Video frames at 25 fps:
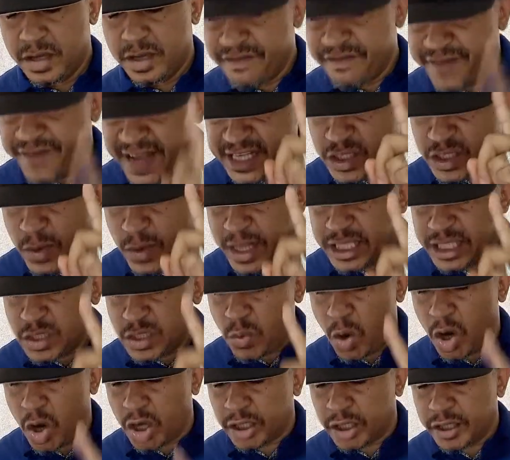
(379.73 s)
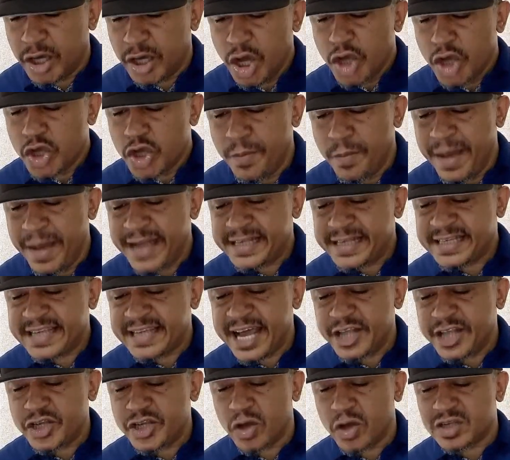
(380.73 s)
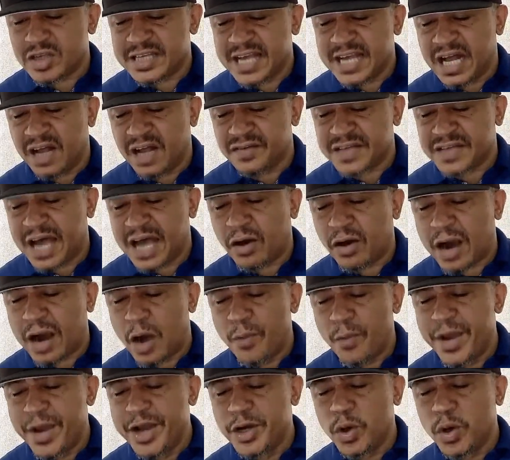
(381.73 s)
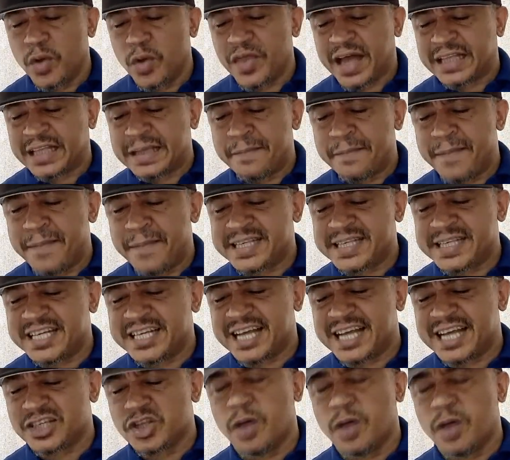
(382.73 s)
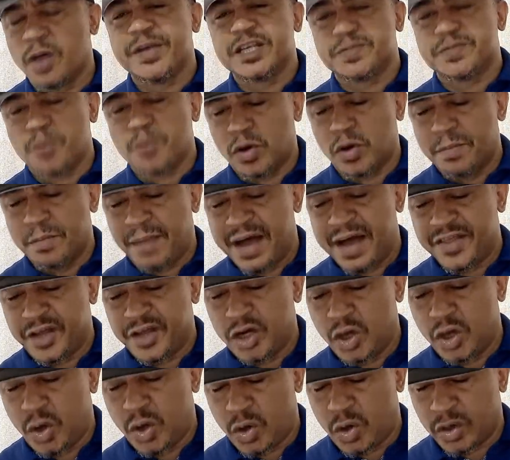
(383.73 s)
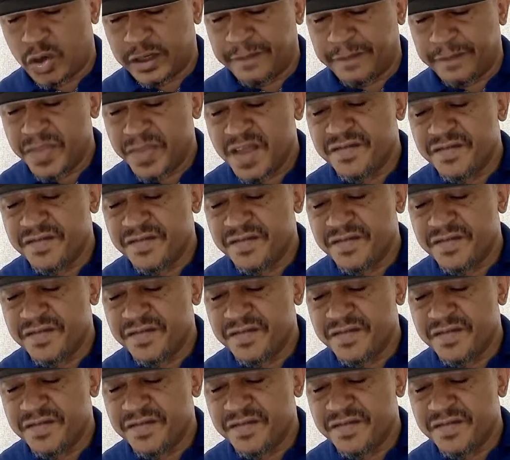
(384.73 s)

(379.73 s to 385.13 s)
Verse 21. You may say to yourselves, how can we know that a message has not been spoken by the Lord?